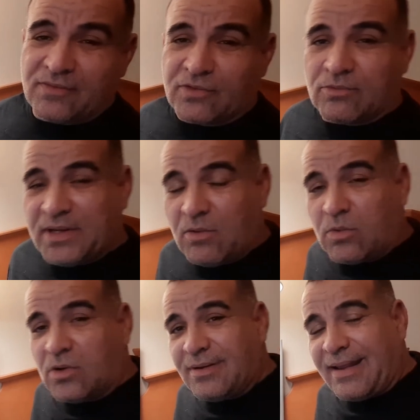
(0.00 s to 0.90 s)
of a real
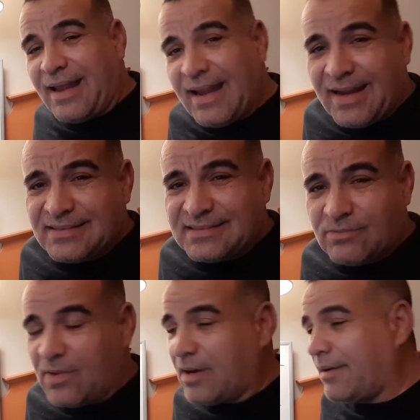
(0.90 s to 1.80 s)
world case
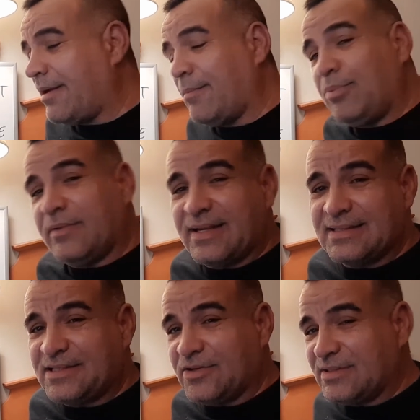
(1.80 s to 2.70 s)
where
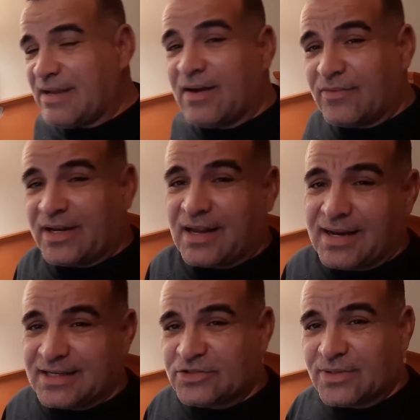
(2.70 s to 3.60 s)
police used every
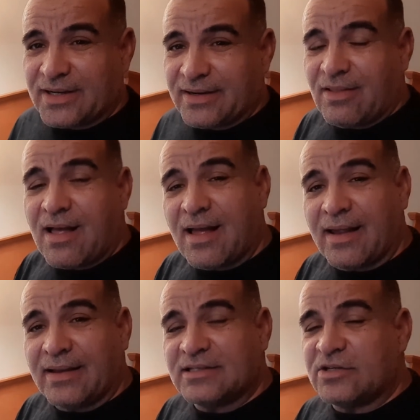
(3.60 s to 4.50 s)
kind of trick and
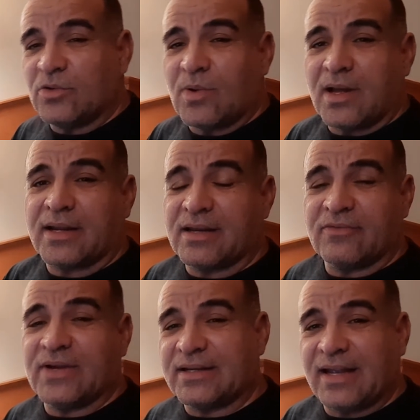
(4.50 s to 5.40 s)
lie to
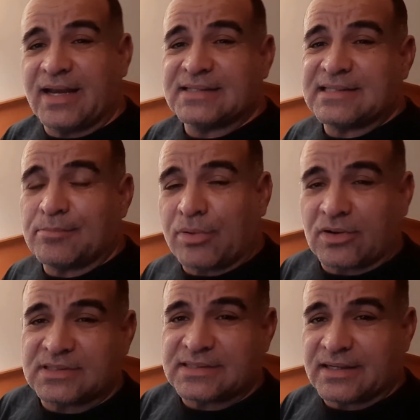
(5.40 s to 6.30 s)
convict an innocent
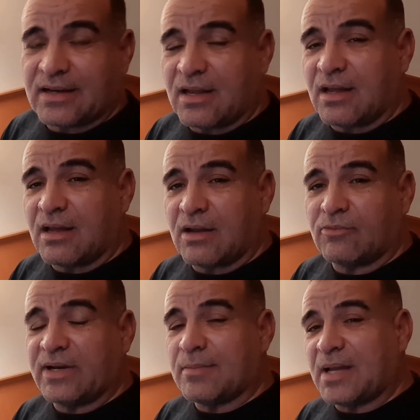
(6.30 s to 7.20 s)
person,
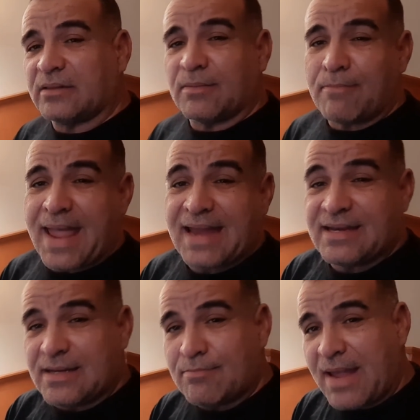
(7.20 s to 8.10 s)
read about the
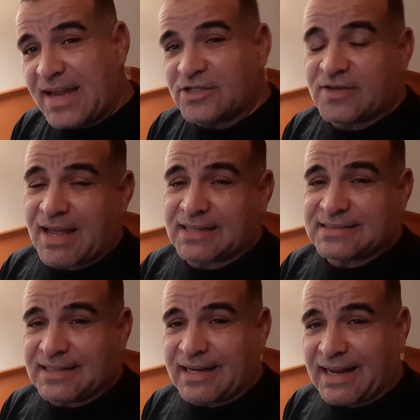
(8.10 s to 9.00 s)
Mandy Mae
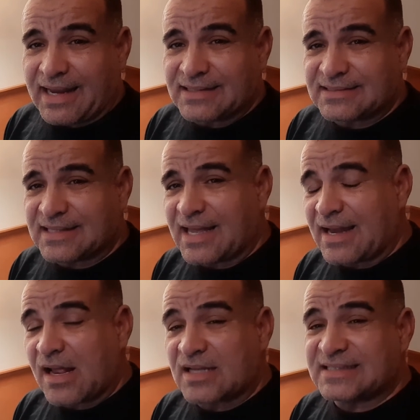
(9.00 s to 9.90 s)
Jackson case
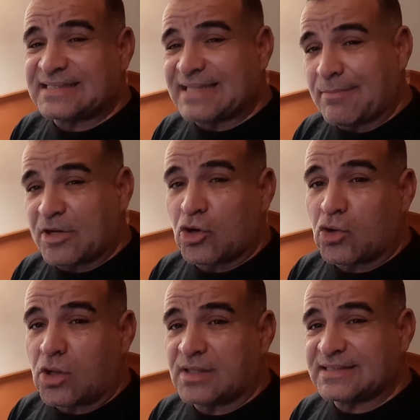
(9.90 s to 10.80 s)
at
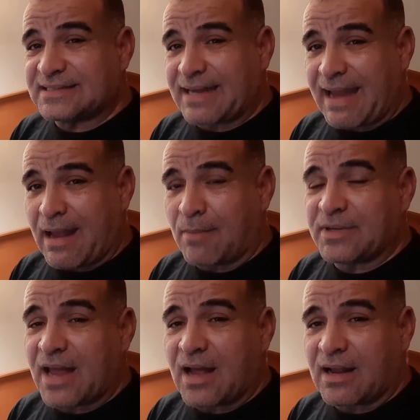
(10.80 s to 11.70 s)

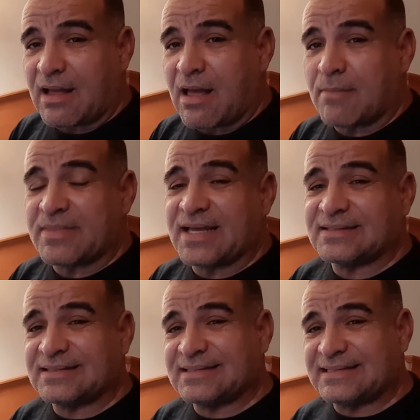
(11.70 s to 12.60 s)
SeminoleScam.com.
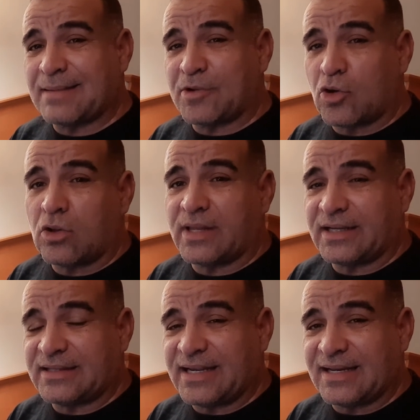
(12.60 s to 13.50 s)
That's Seminole
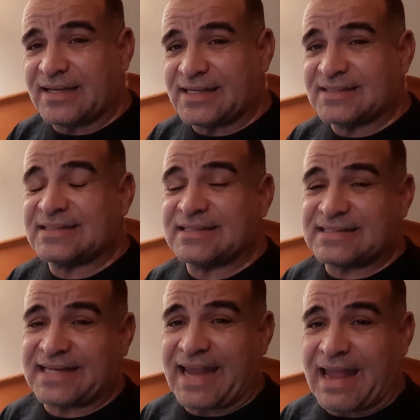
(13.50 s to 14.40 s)
like the Indians,
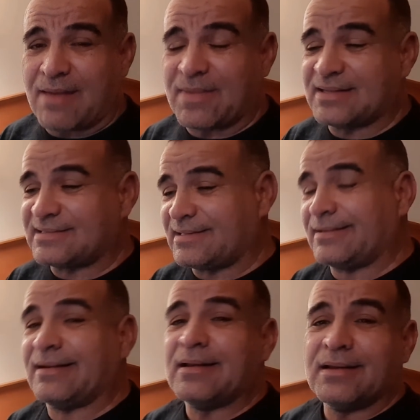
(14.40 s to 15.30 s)
scam as in